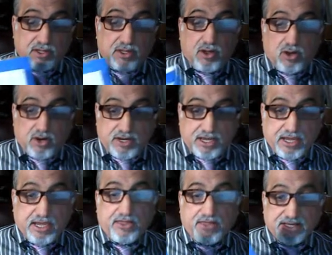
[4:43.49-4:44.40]

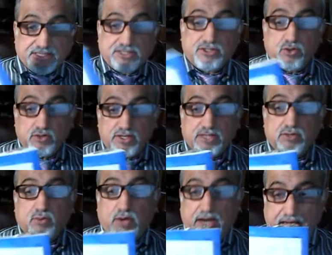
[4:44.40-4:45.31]
Okay, this student
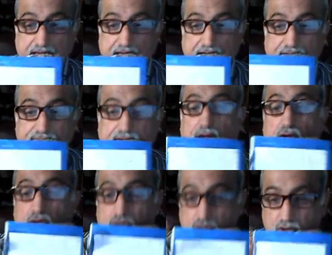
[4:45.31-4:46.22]
will have
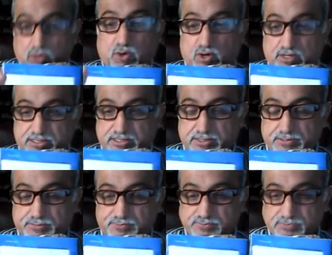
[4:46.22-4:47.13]
two books.
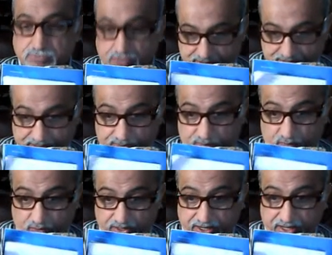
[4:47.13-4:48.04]
If
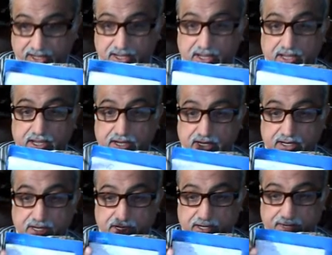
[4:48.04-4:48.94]
we
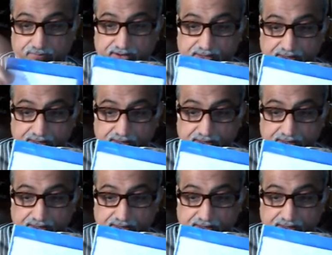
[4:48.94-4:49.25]
give